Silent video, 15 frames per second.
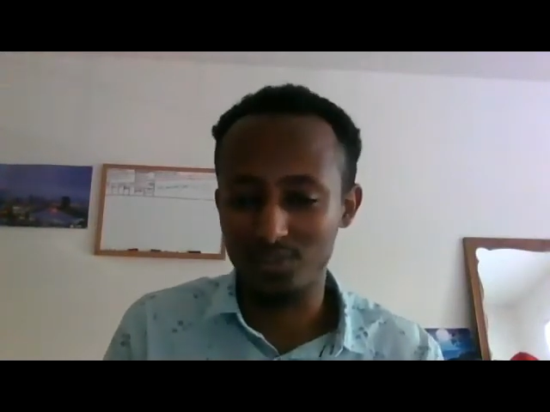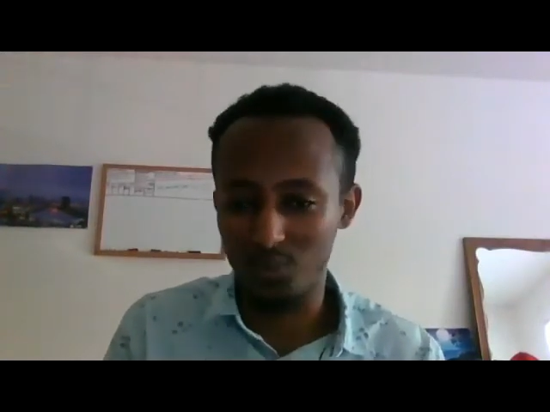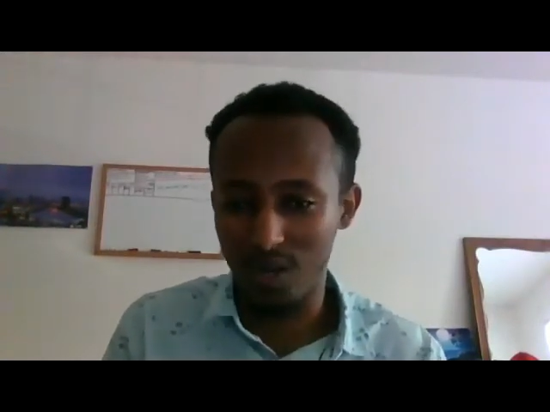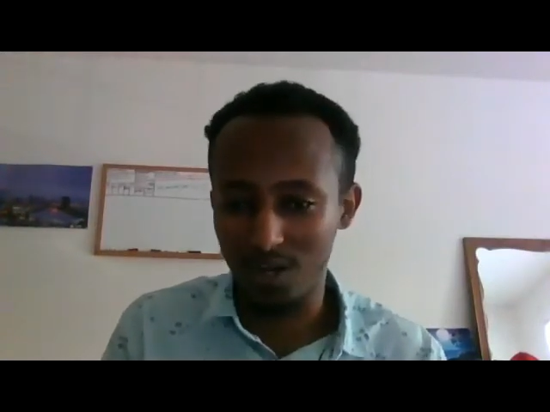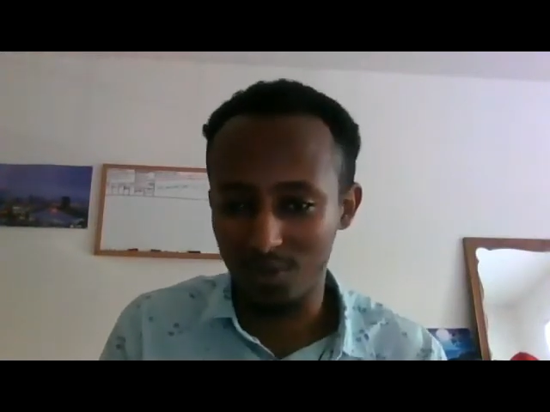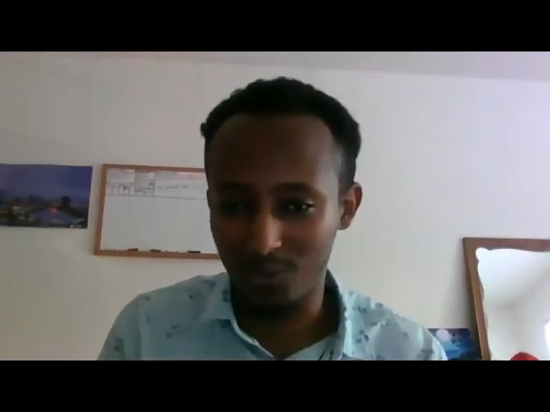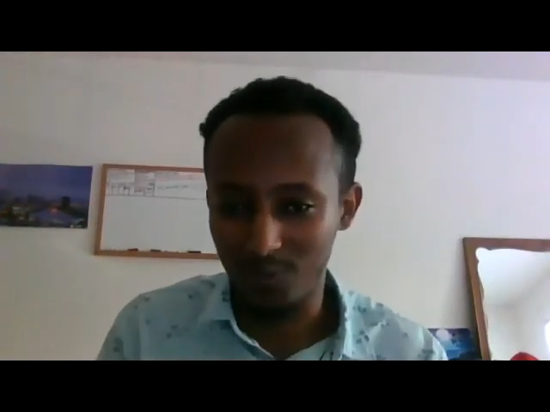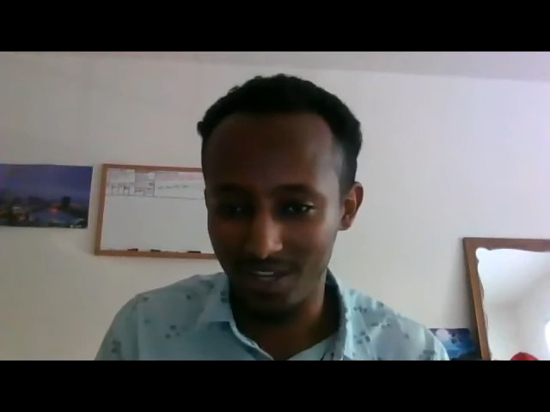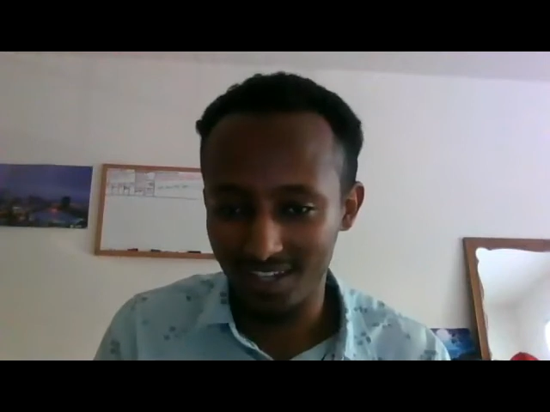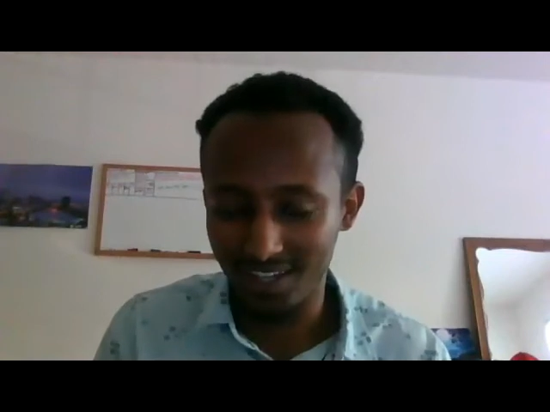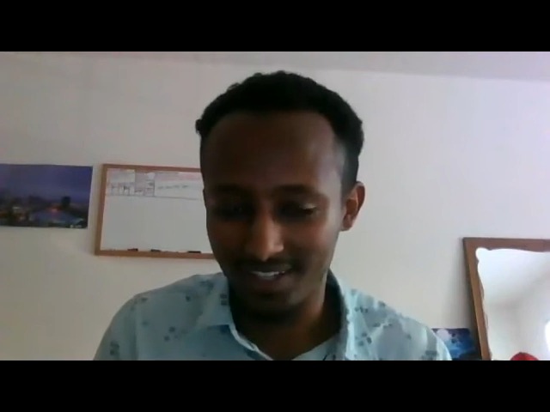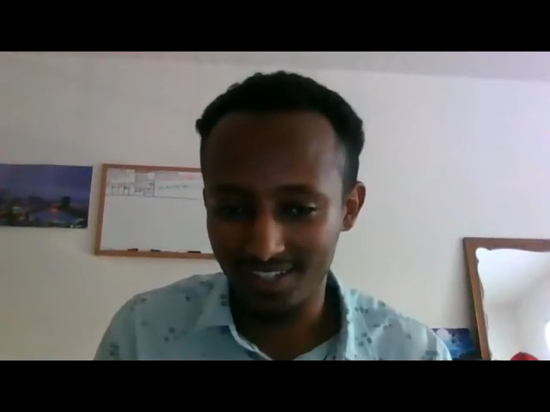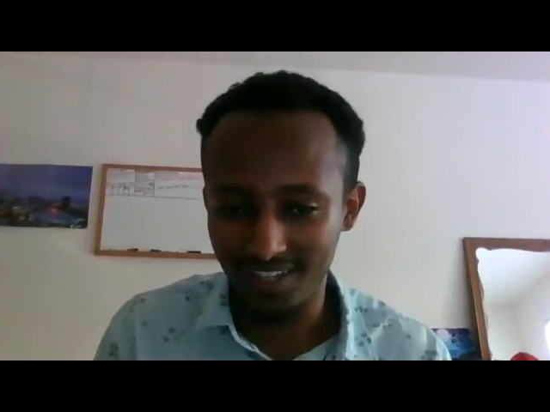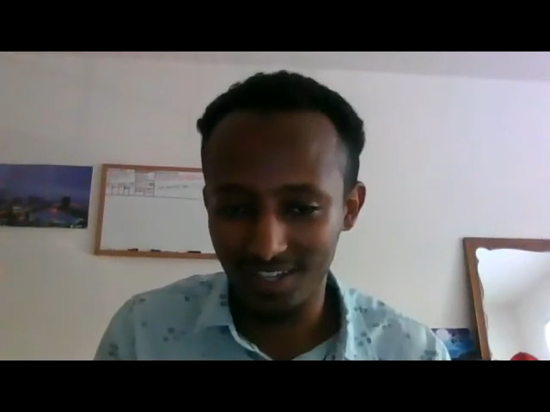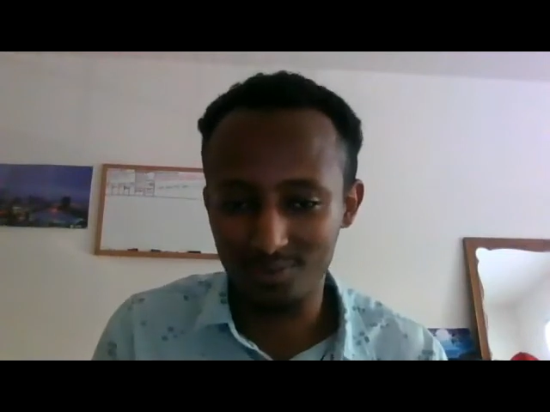walk away
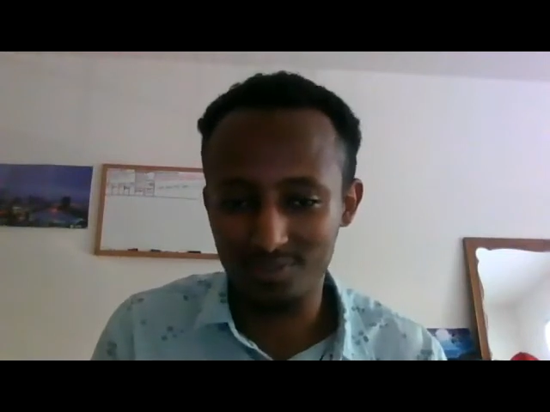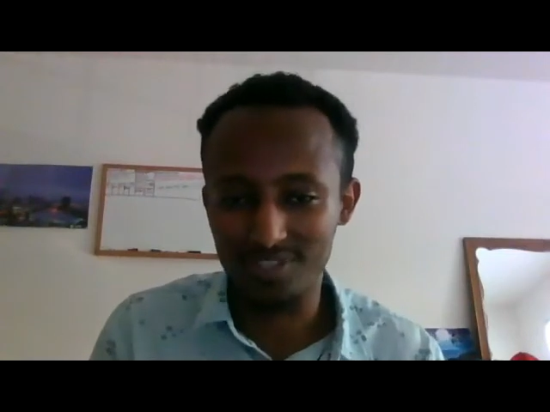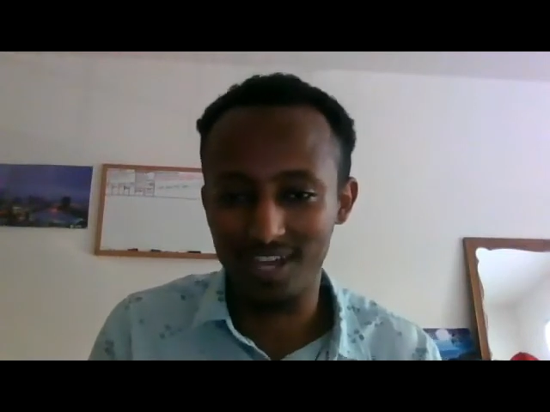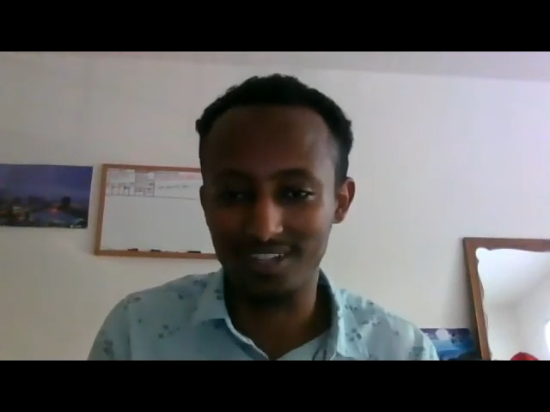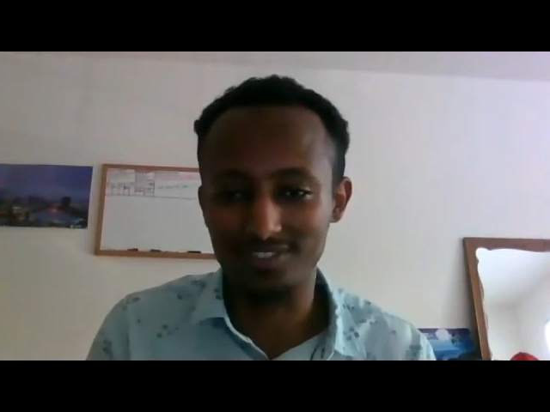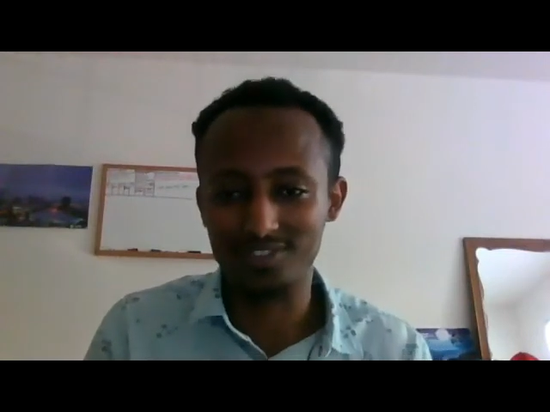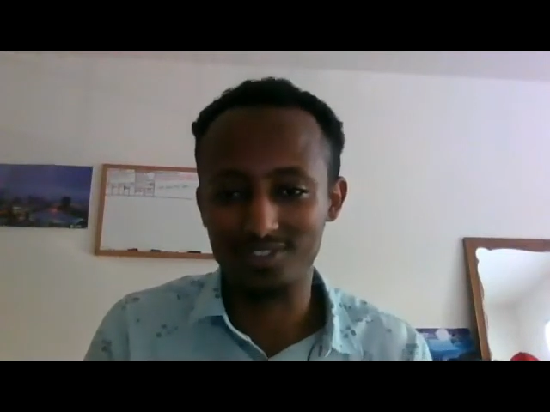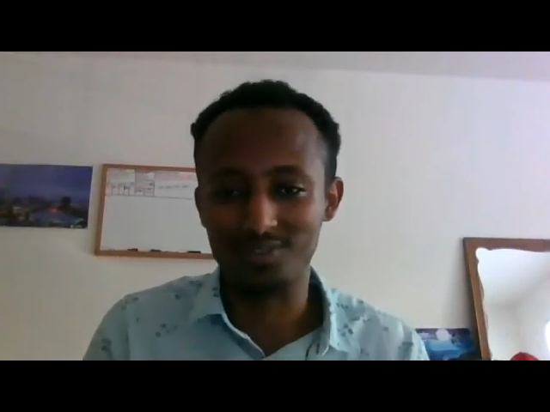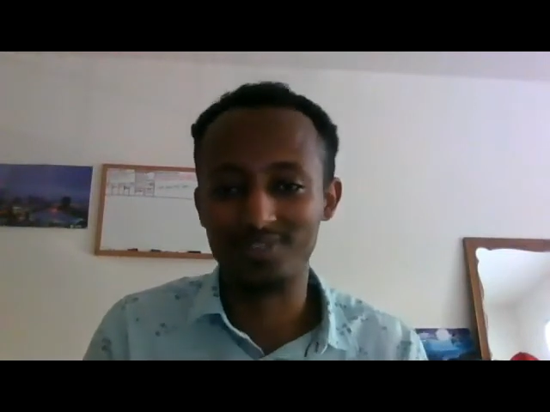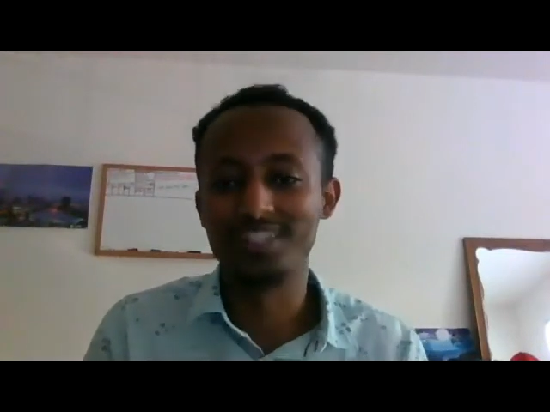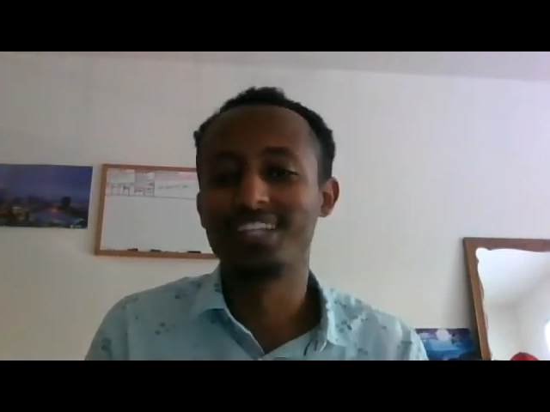like what I had to do.